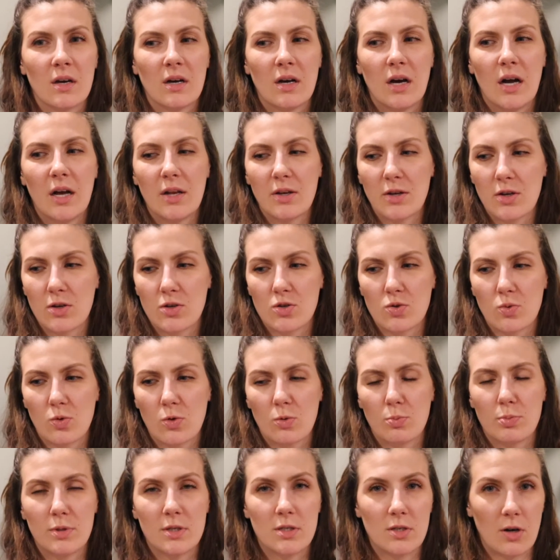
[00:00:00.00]
unusual,
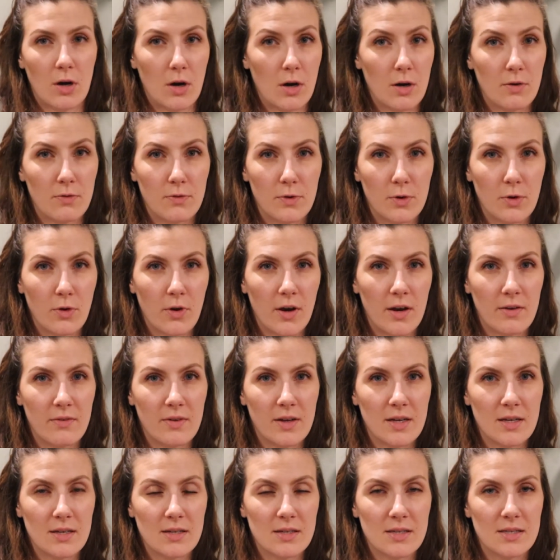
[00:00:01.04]
bizarre food
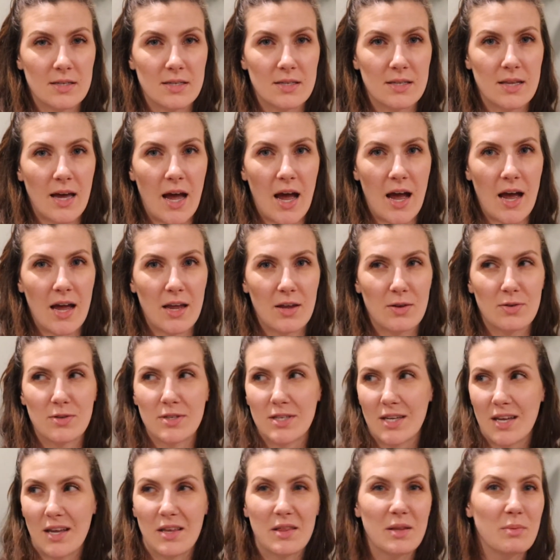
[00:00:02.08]
cravings that you
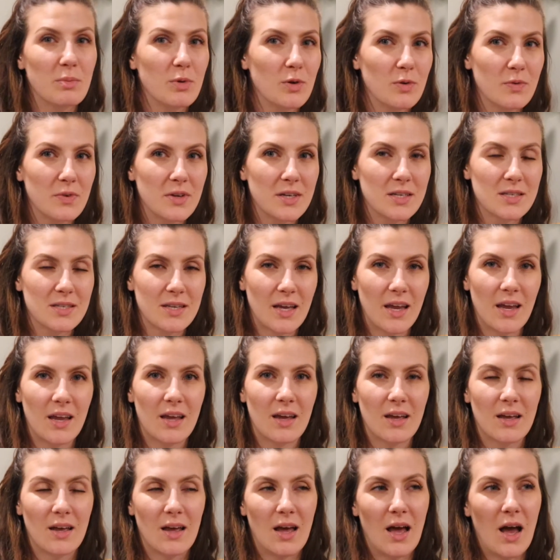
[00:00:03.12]
see in the movies, like
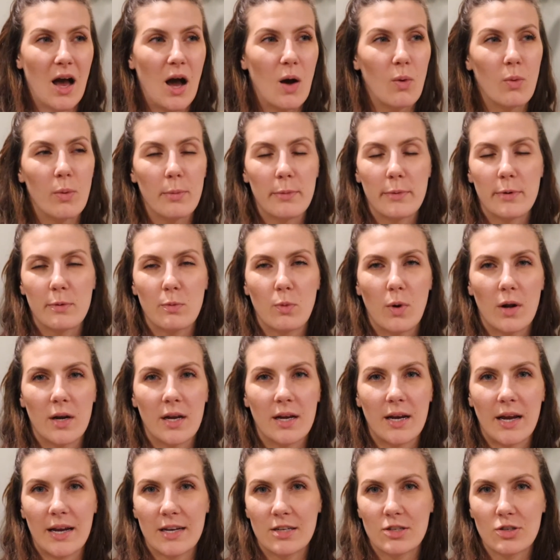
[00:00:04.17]
a woman wanting
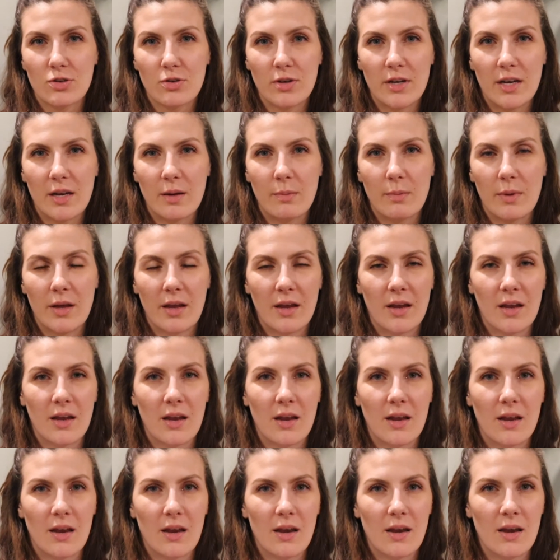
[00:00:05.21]
ice cream
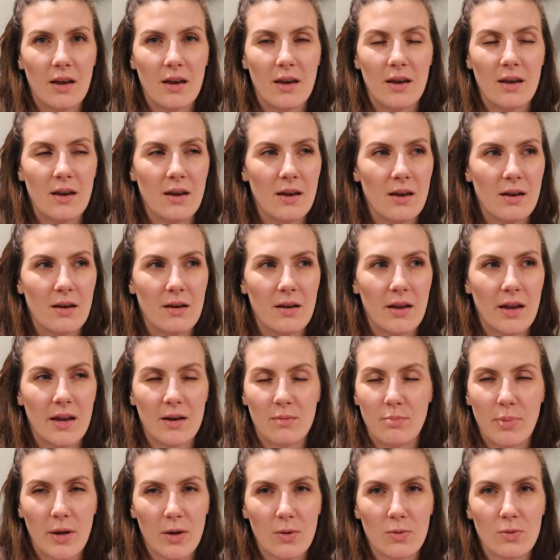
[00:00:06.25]
and
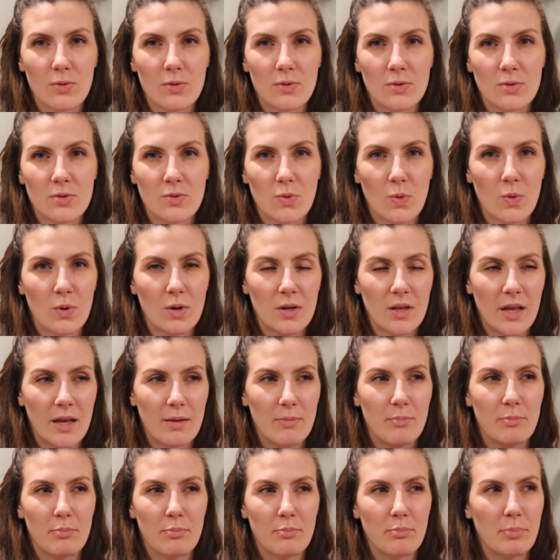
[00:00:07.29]
pickles, or like
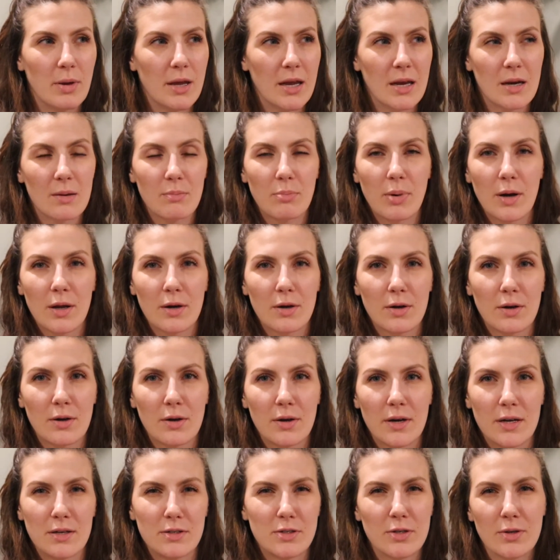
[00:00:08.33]
peanut butter
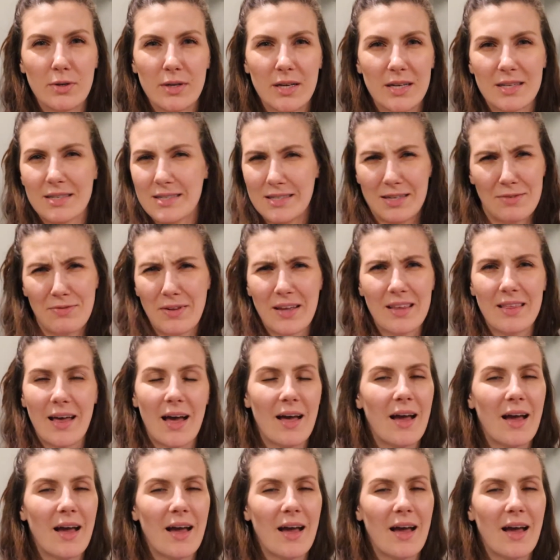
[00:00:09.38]
and tuna, stuff like that.